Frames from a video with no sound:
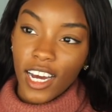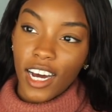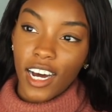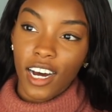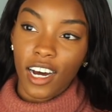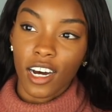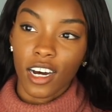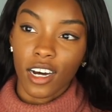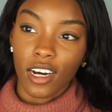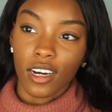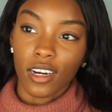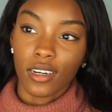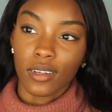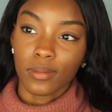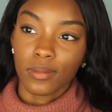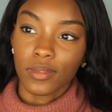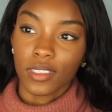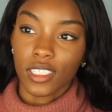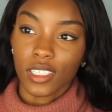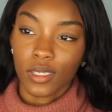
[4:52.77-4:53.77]

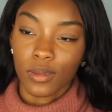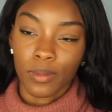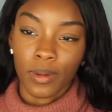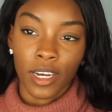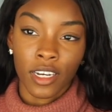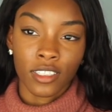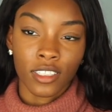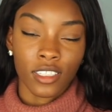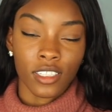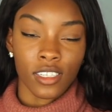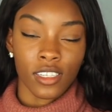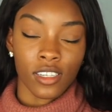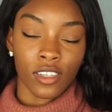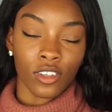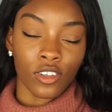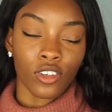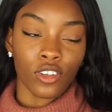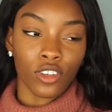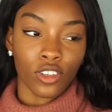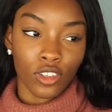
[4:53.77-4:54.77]
Um, it's about this
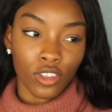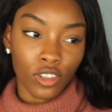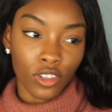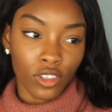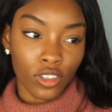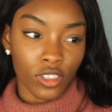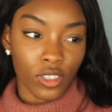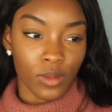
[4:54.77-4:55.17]
little girl.